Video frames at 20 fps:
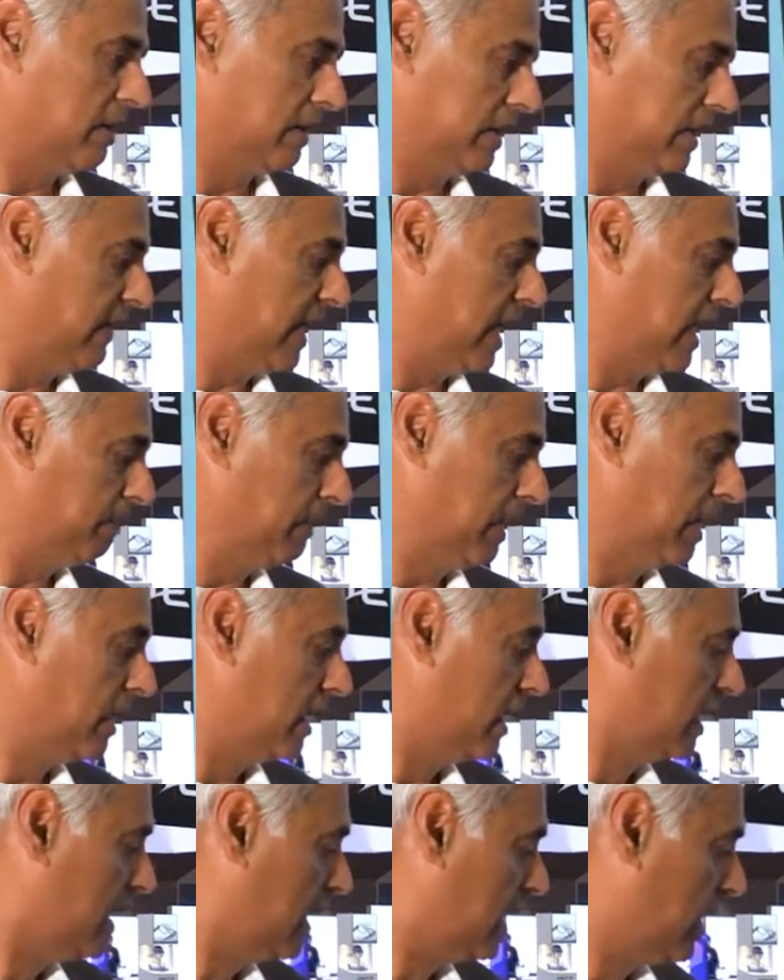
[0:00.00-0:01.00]
development.
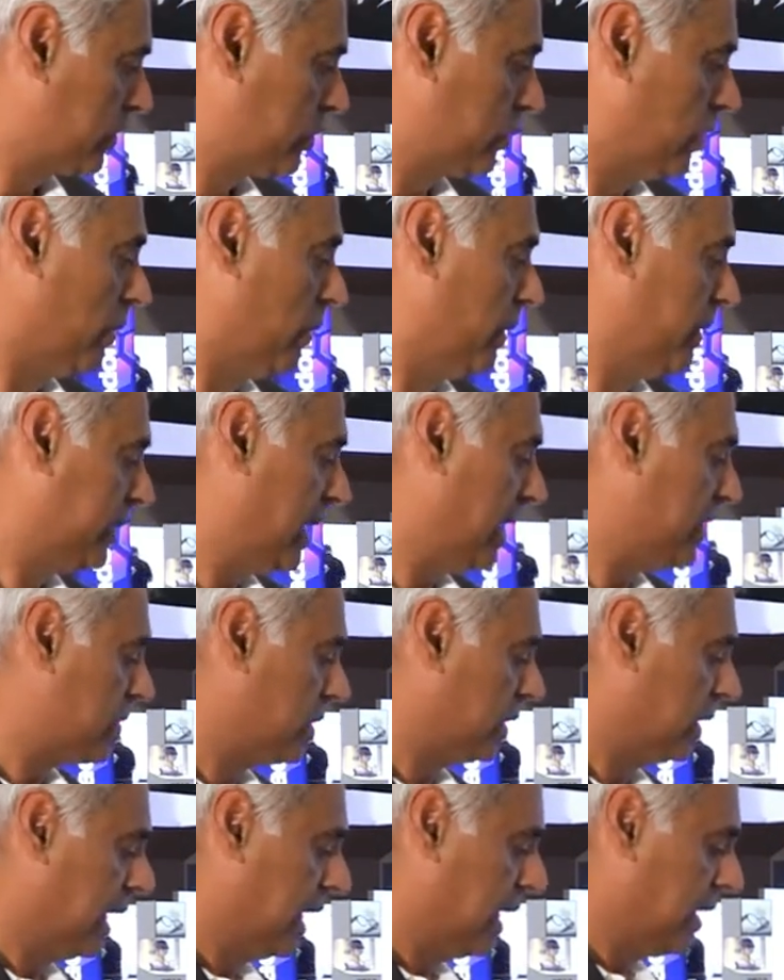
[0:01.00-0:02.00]
So
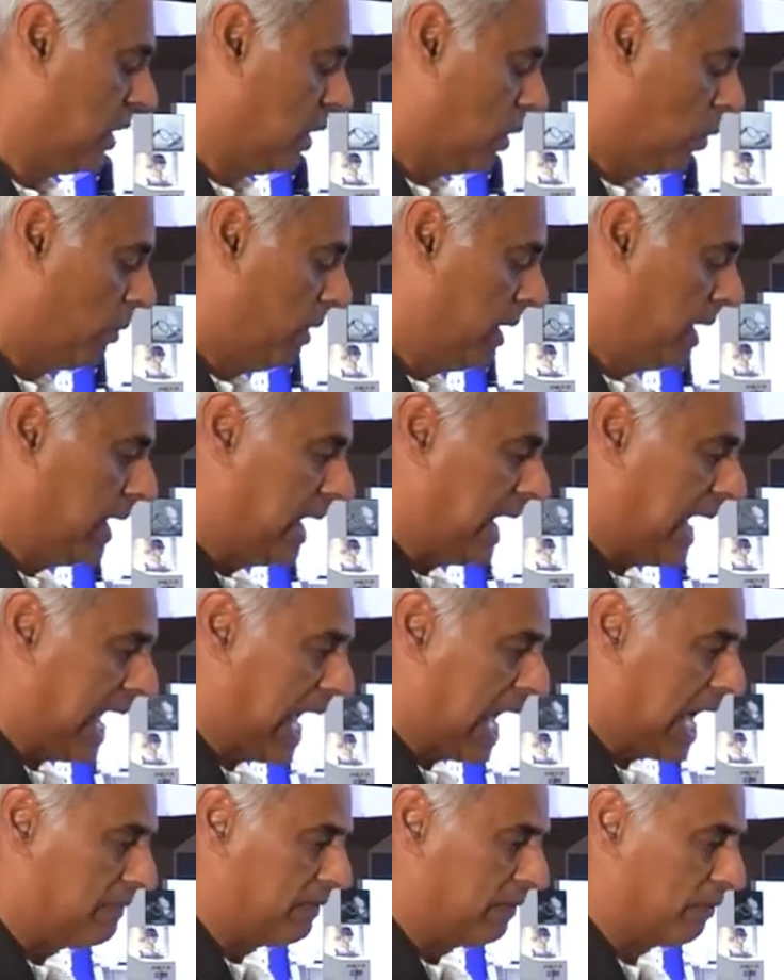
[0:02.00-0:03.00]
essentially, we
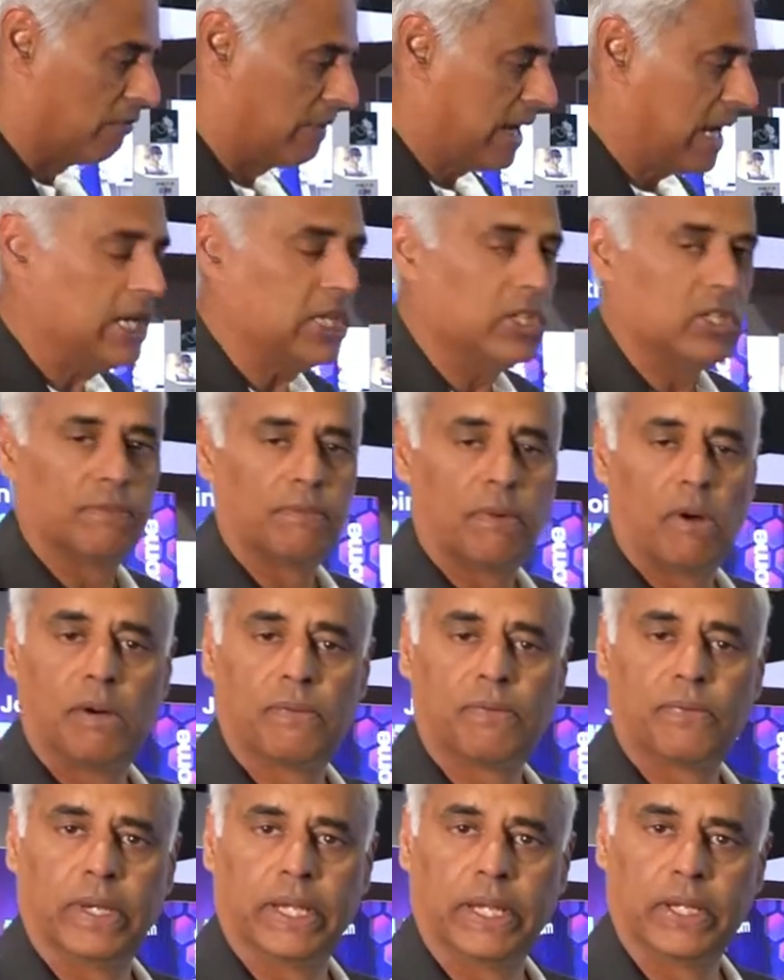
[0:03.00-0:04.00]
have a range of
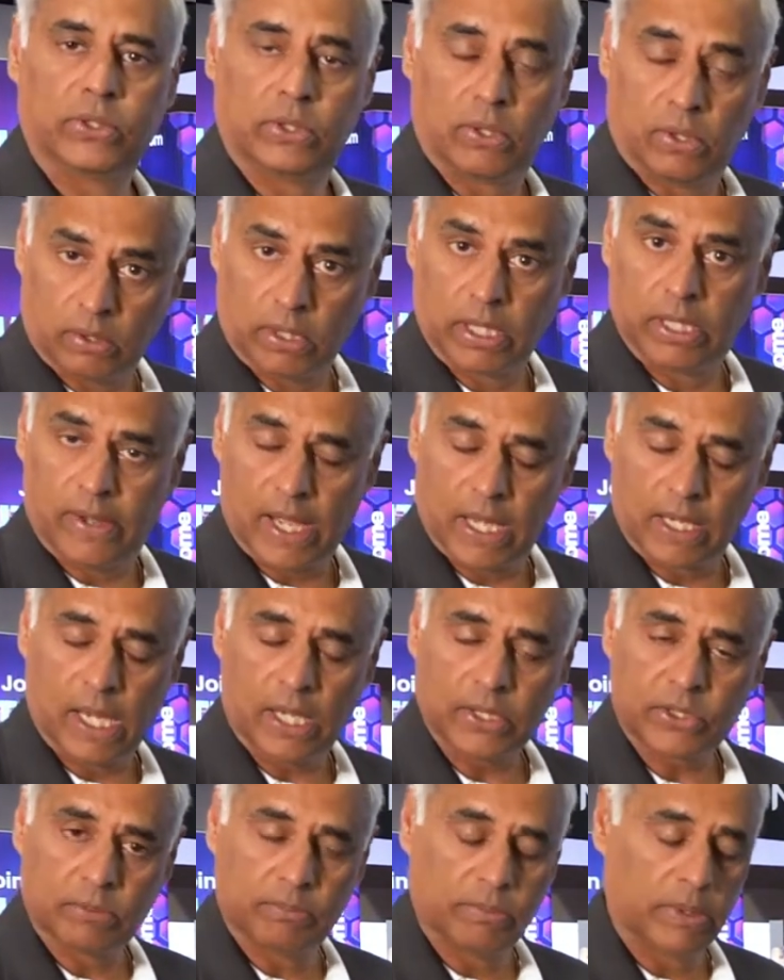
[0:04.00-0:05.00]
offerings to give our
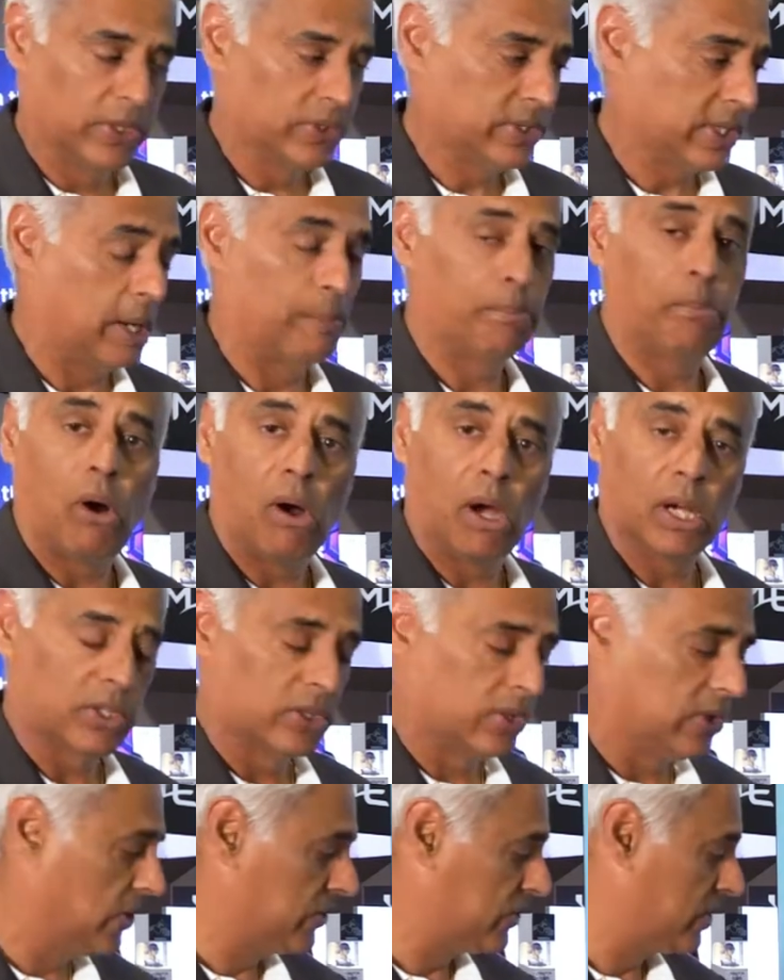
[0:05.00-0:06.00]
customers and our
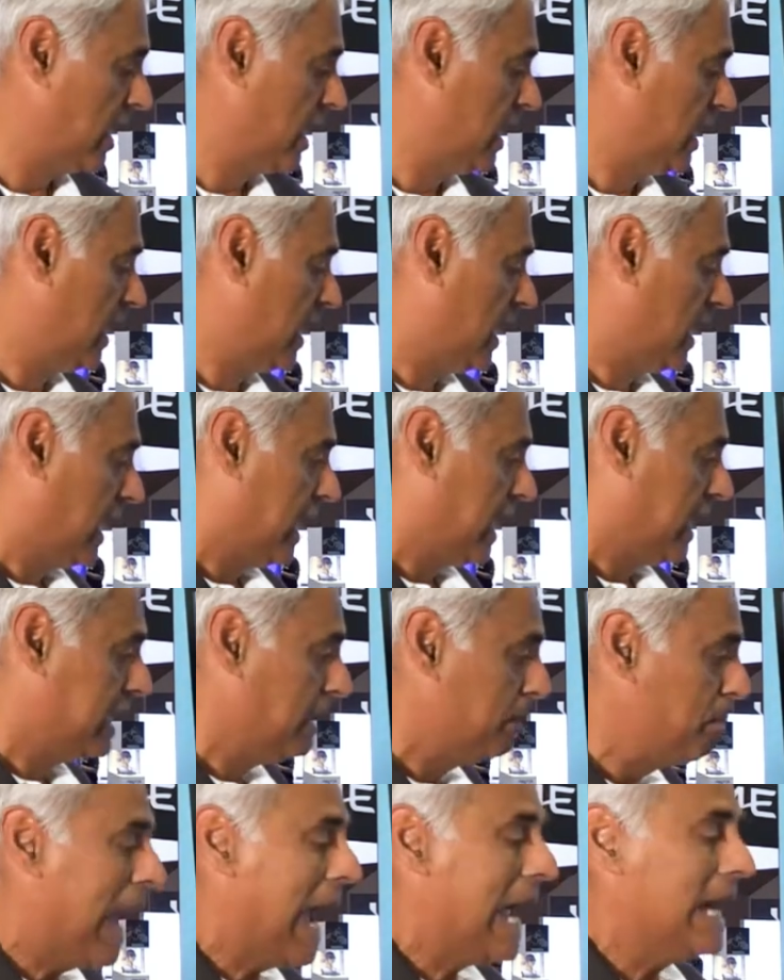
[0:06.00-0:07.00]
partners,
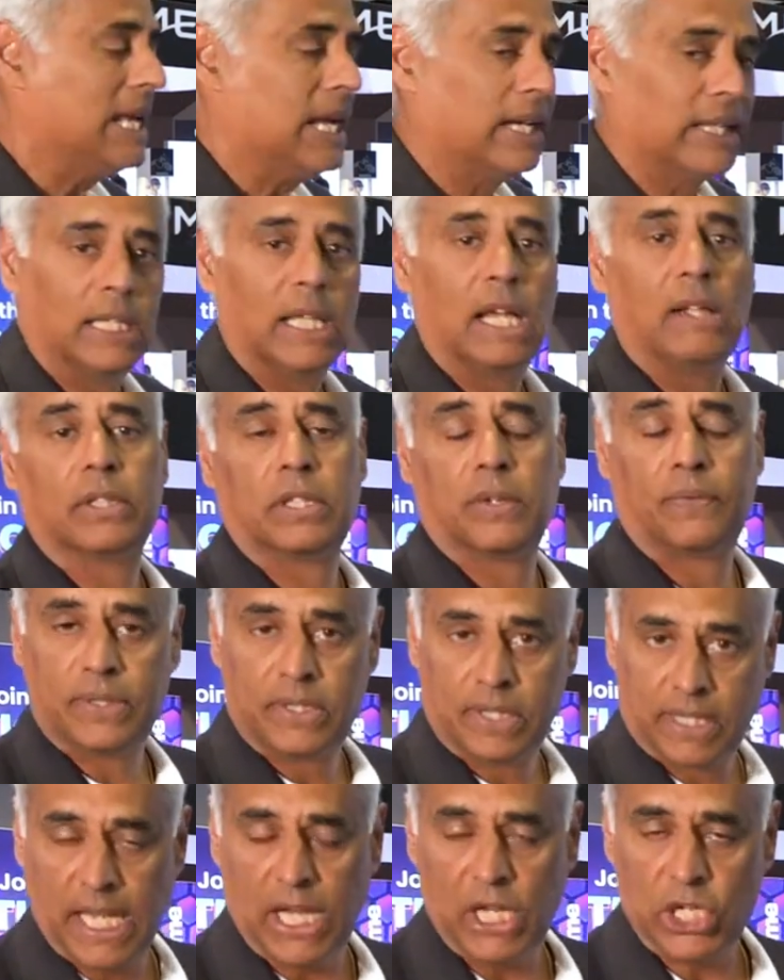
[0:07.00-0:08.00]
depending on the level of
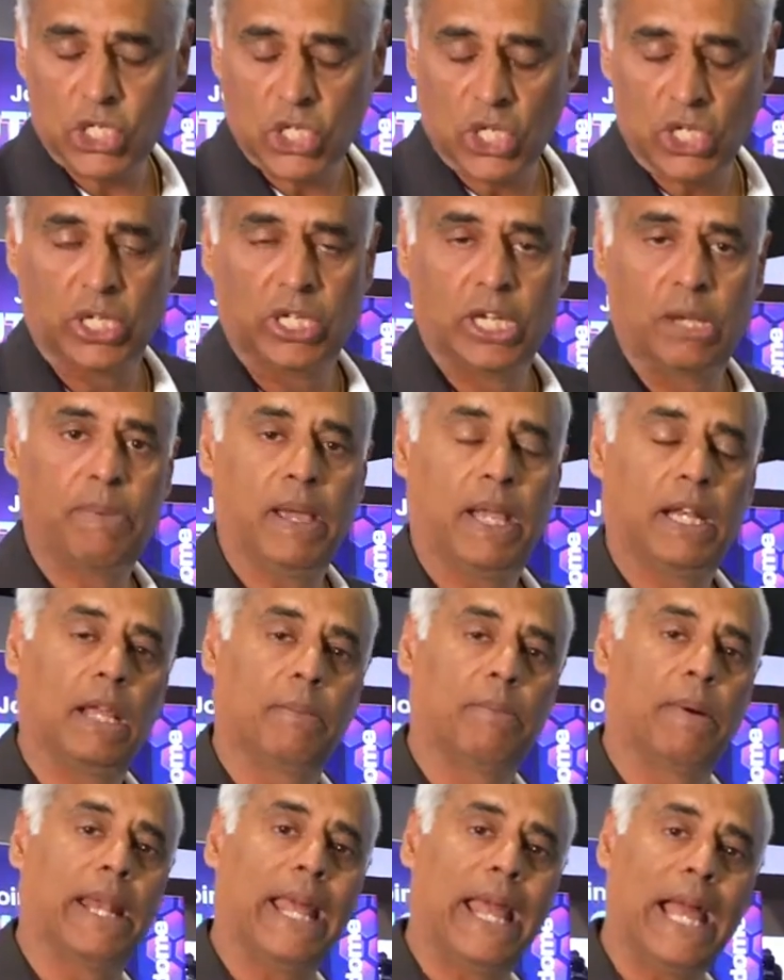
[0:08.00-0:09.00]
sophistication and depending
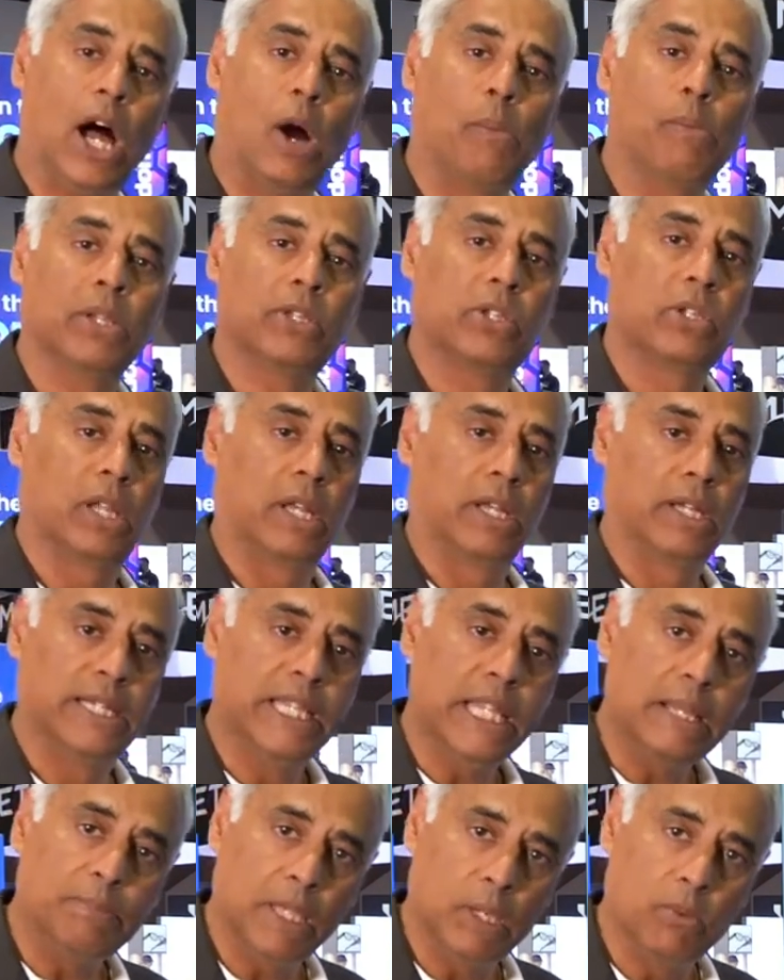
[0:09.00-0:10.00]
upon how much
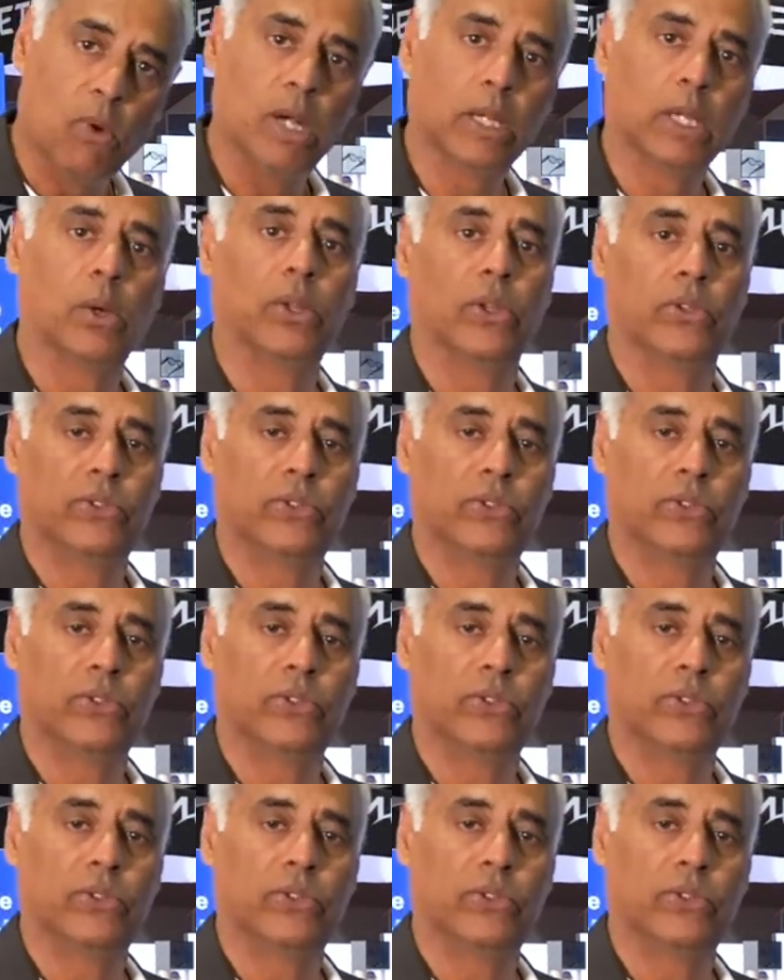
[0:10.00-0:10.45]
deeply they want to go into the